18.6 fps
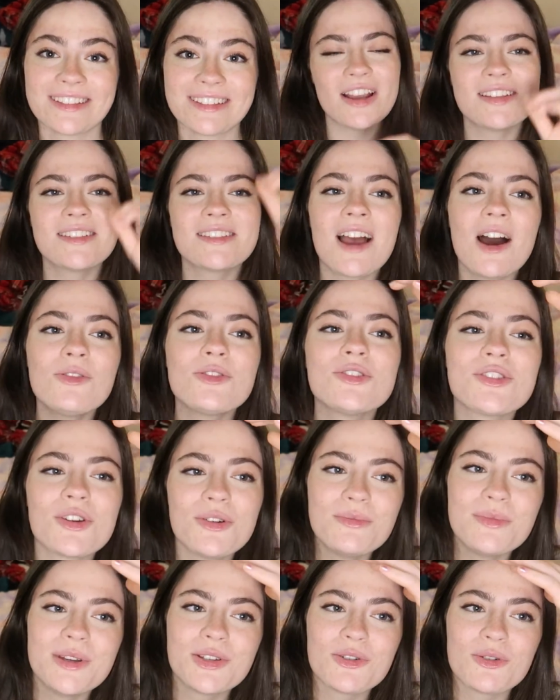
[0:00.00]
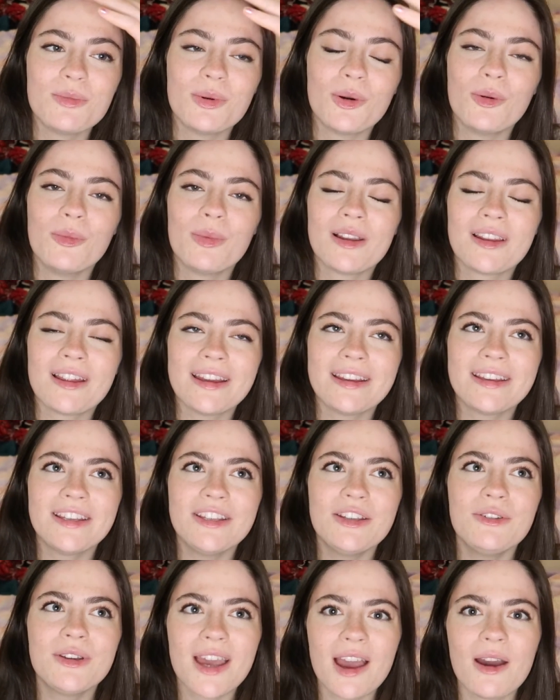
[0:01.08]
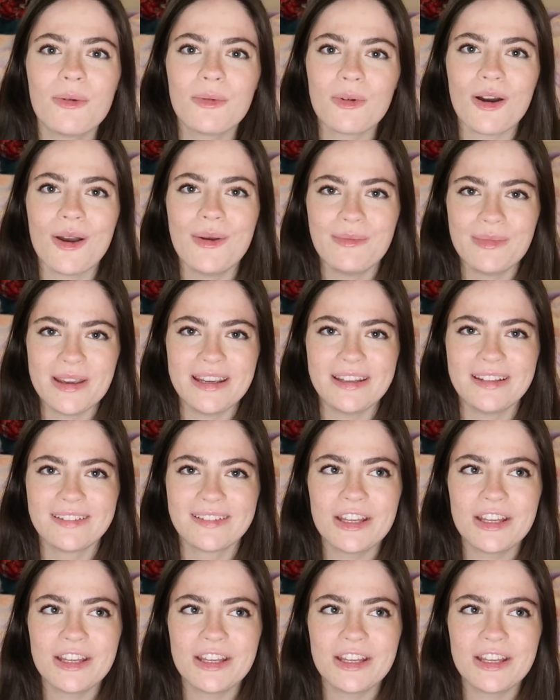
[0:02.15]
I sound so miserable, but like you get what I mean.